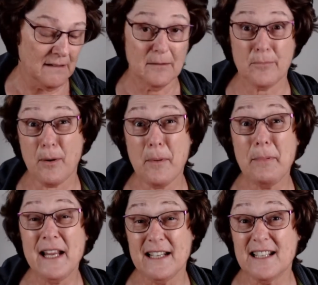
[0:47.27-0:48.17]

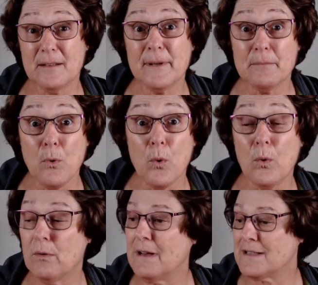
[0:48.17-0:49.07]
probably a little bit
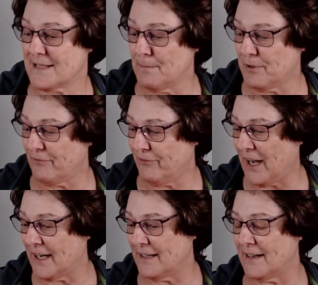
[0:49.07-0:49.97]
more
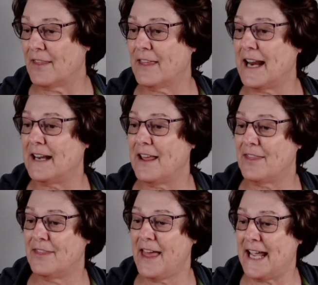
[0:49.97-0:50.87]
simplified than
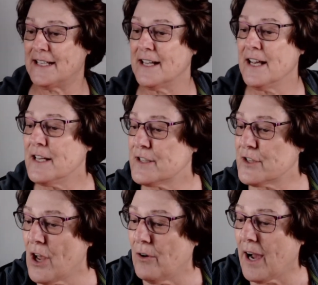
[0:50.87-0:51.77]
that.
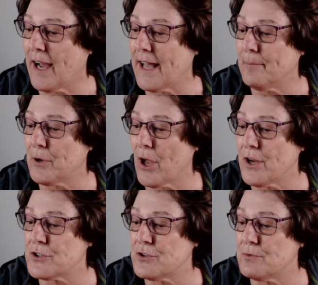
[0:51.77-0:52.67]
So I am
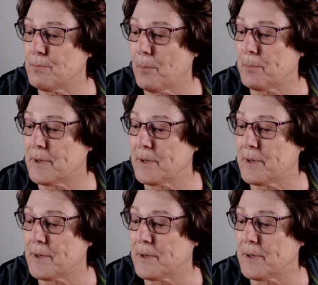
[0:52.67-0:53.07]
going to pop